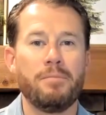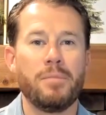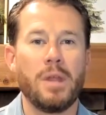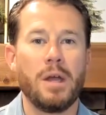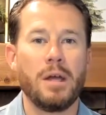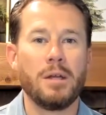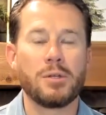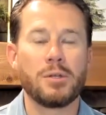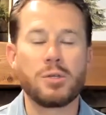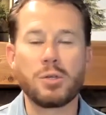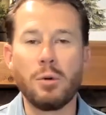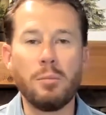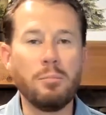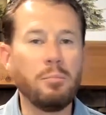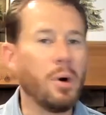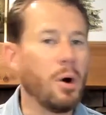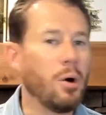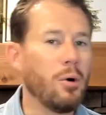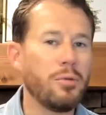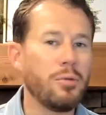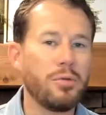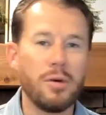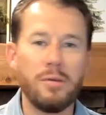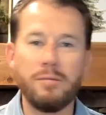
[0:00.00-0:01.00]
And so
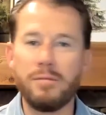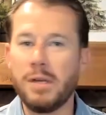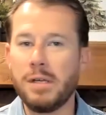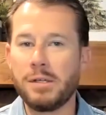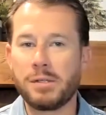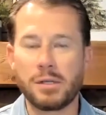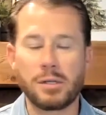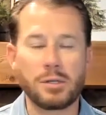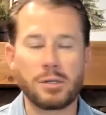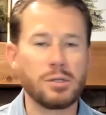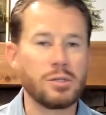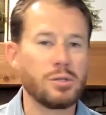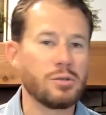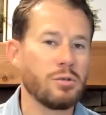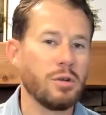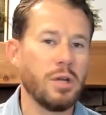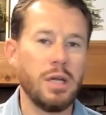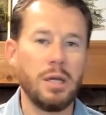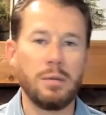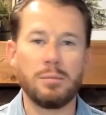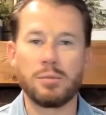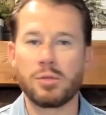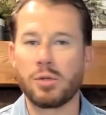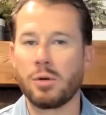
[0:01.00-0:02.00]
both of these
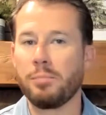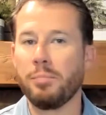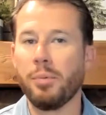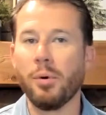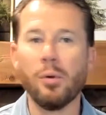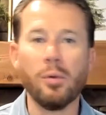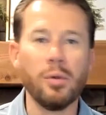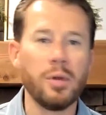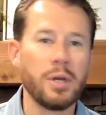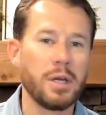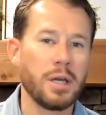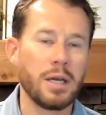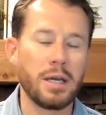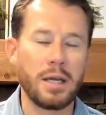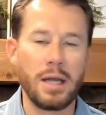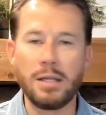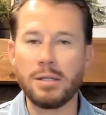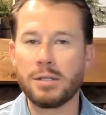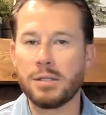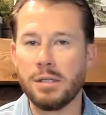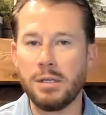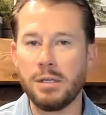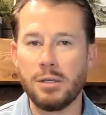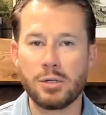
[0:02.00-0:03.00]
extremes are pulling
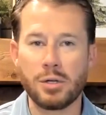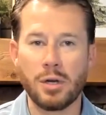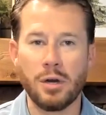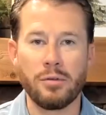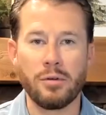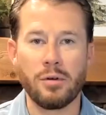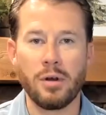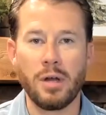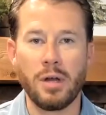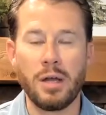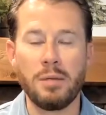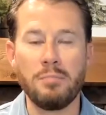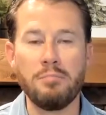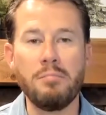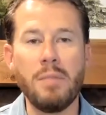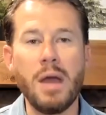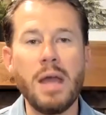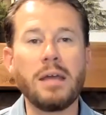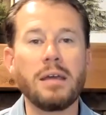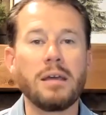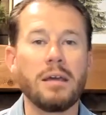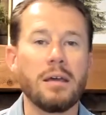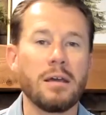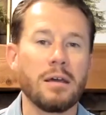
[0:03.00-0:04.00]
against each other and
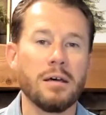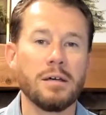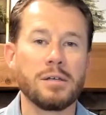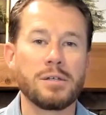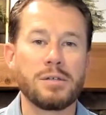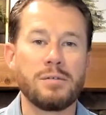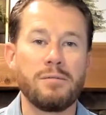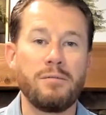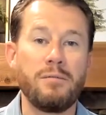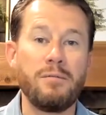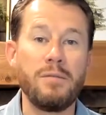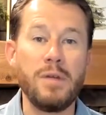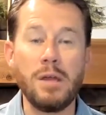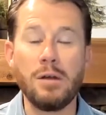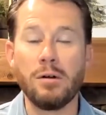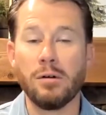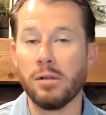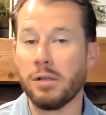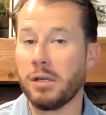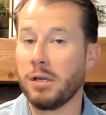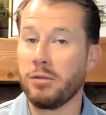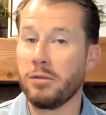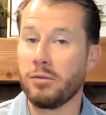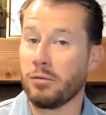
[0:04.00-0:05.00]
making us
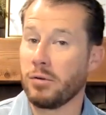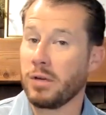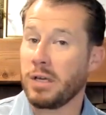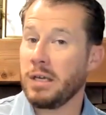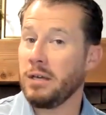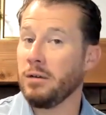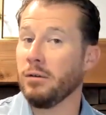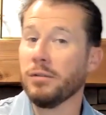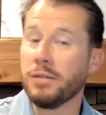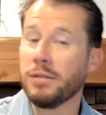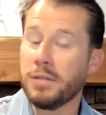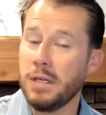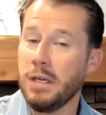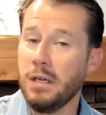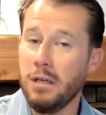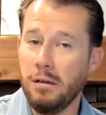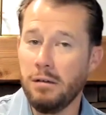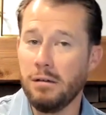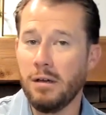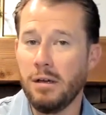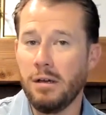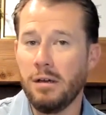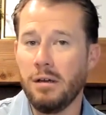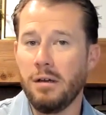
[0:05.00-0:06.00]
feel either guilty